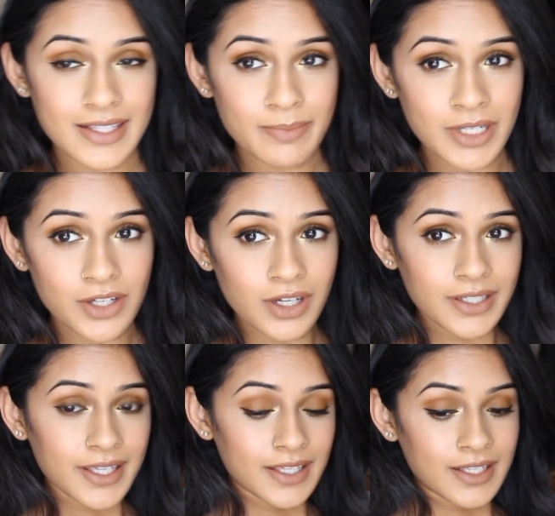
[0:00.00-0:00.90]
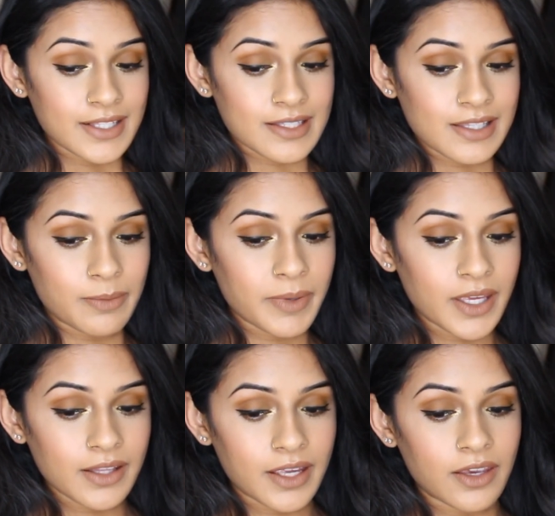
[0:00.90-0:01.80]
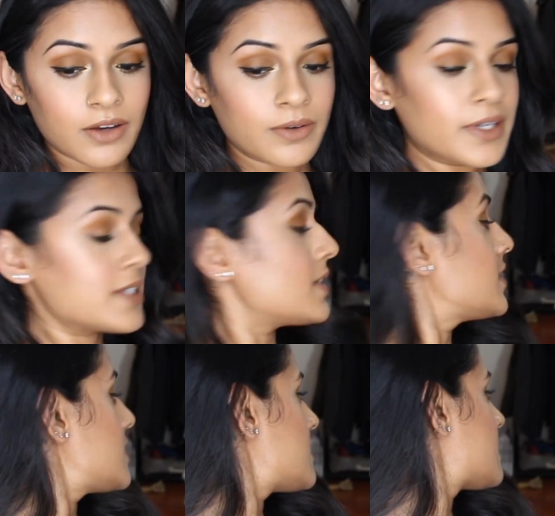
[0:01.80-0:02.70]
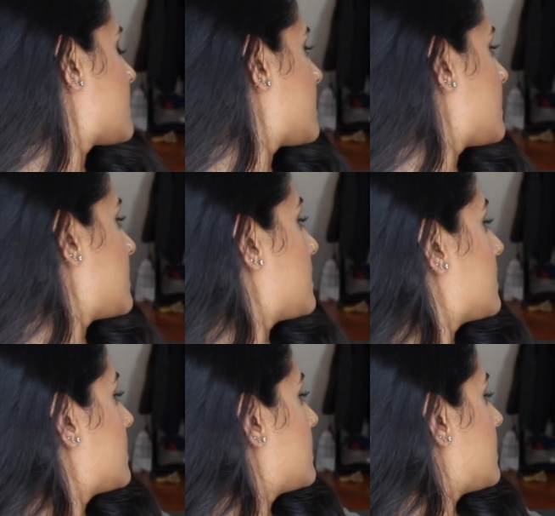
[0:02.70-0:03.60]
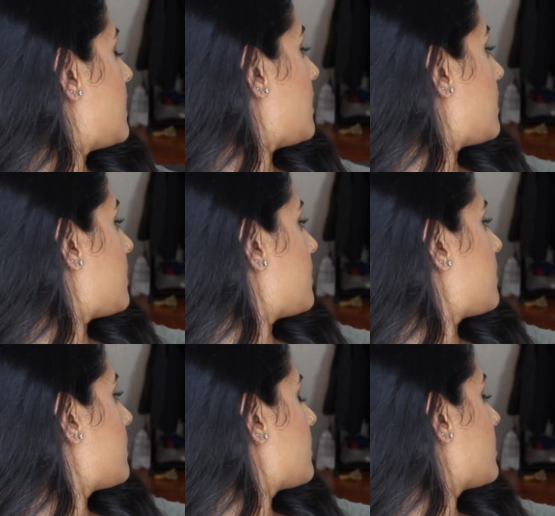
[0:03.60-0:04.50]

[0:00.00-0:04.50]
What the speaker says: That's my dog. He's sleeping like he always does. Hello.